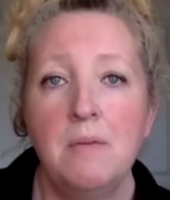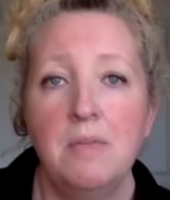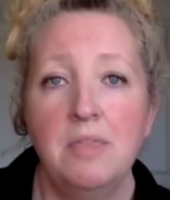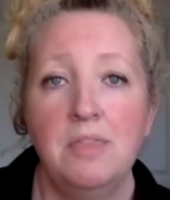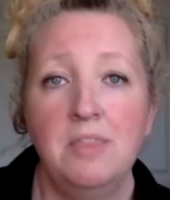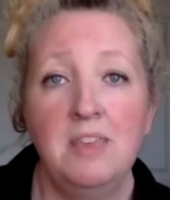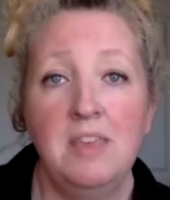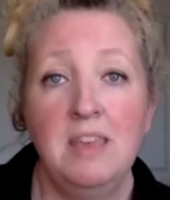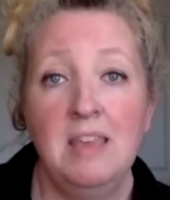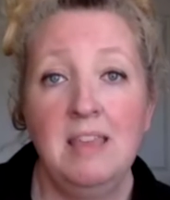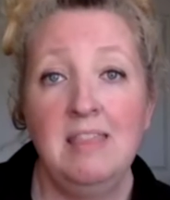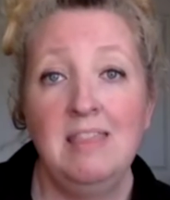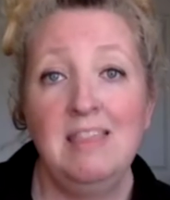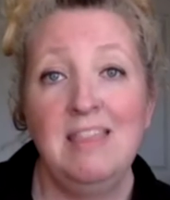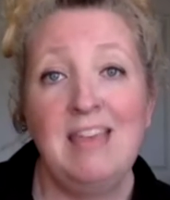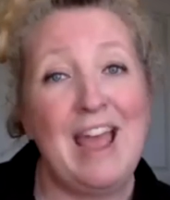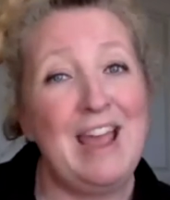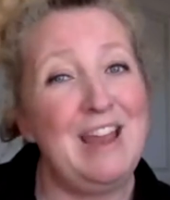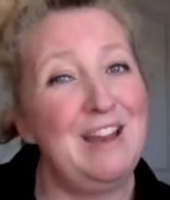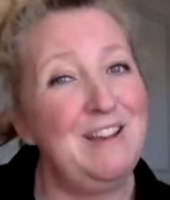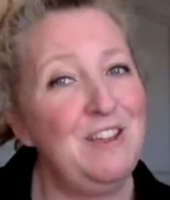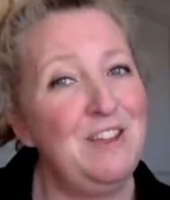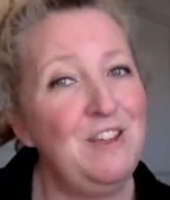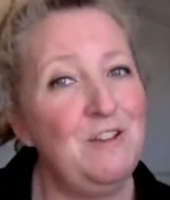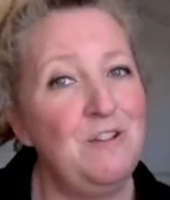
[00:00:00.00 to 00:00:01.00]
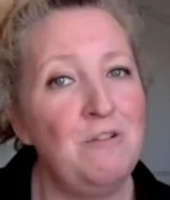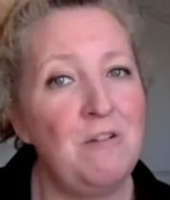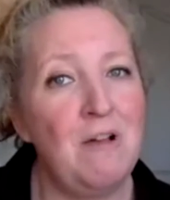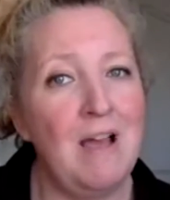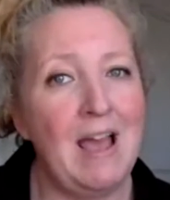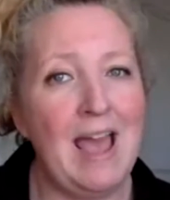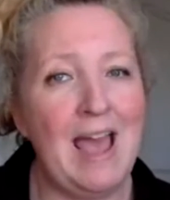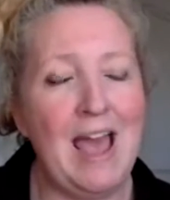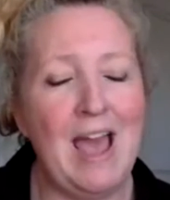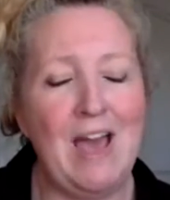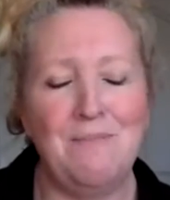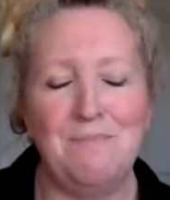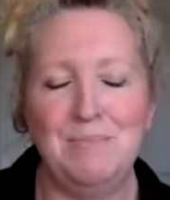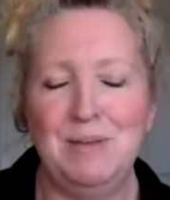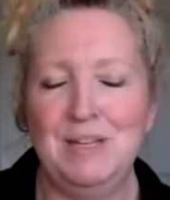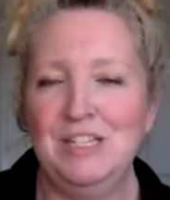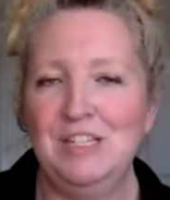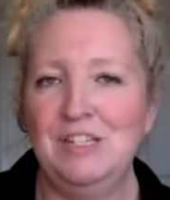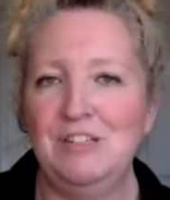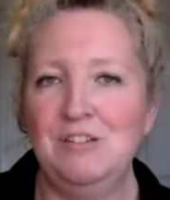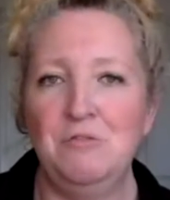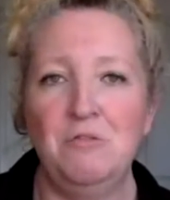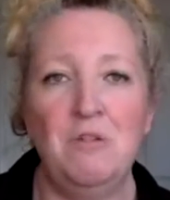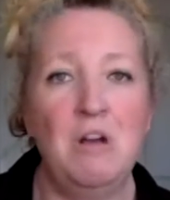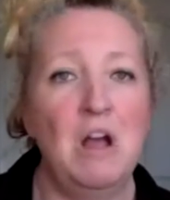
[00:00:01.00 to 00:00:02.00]
thing that you happen
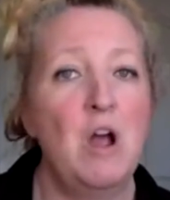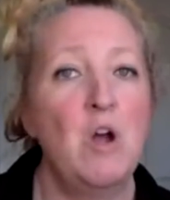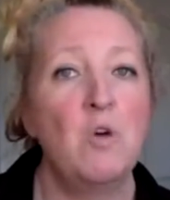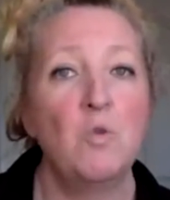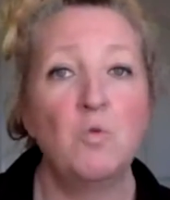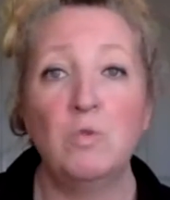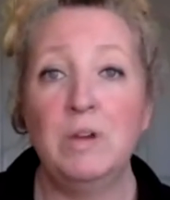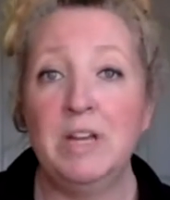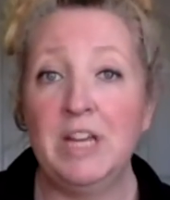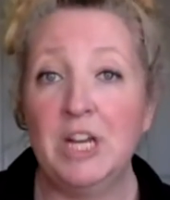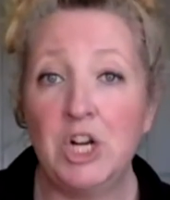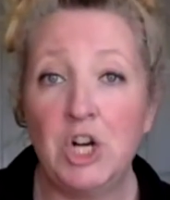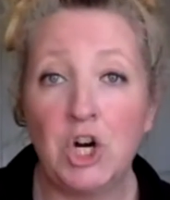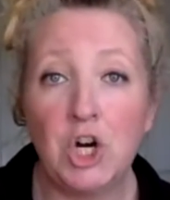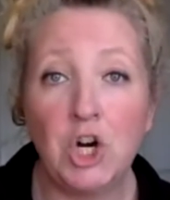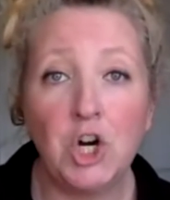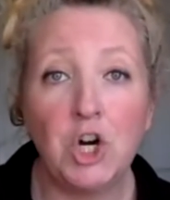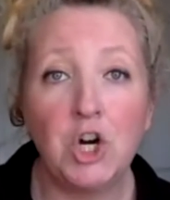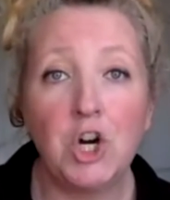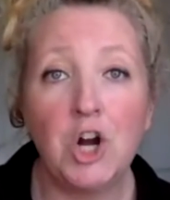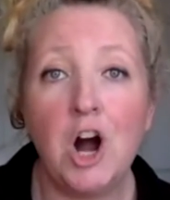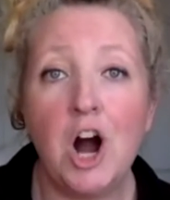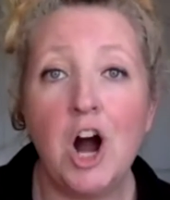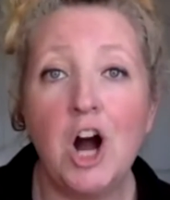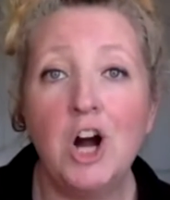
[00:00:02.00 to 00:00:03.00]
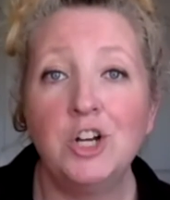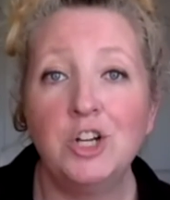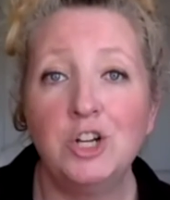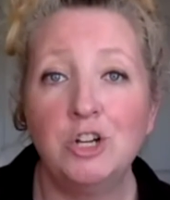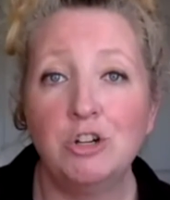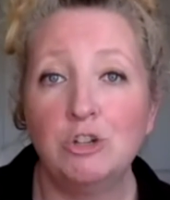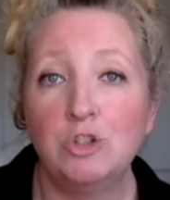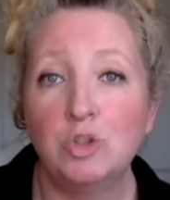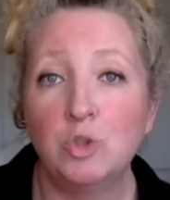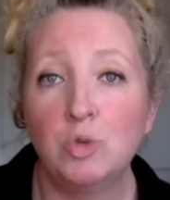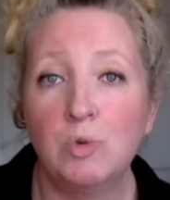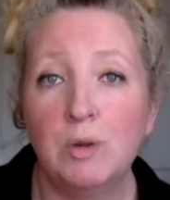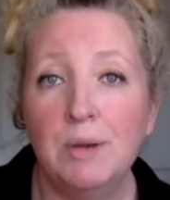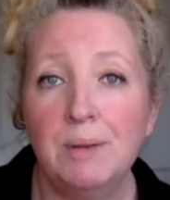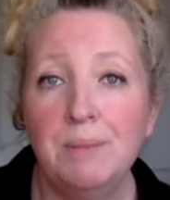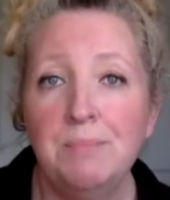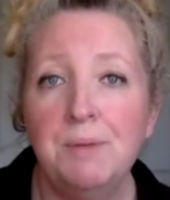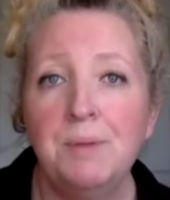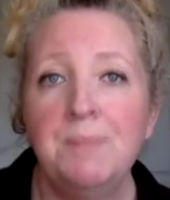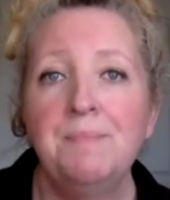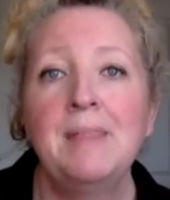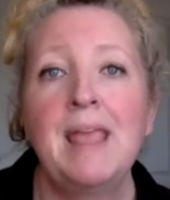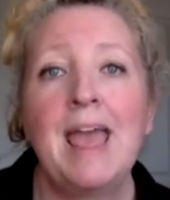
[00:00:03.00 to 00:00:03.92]
to reoccur on your trip,